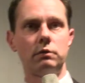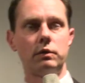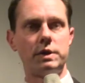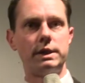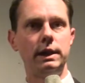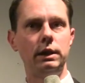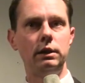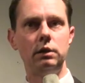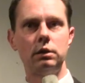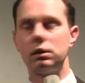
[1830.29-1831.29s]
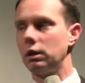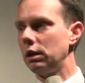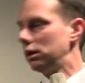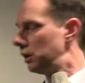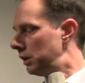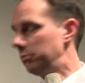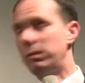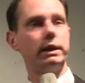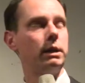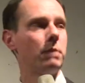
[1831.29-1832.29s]
scene,
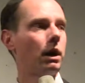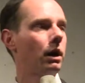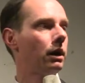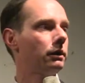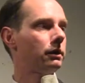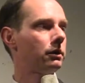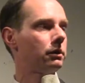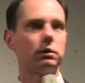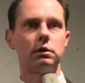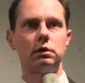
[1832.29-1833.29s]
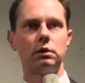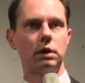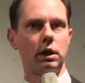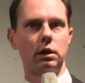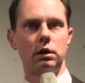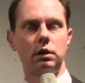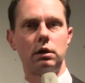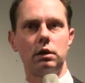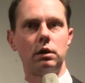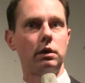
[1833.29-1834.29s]
making Marat
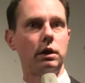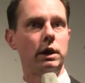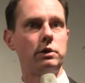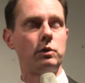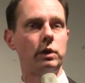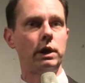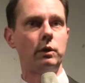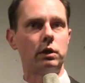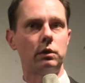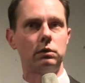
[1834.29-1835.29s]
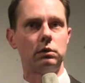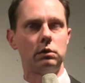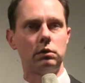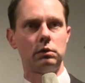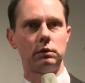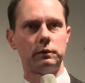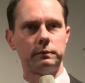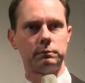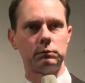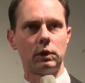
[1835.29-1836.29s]
into a hero
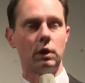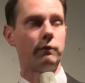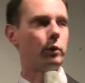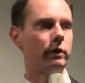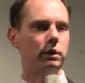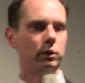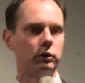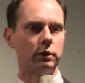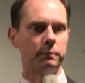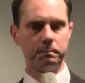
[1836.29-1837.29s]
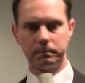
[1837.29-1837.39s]
of the revolution.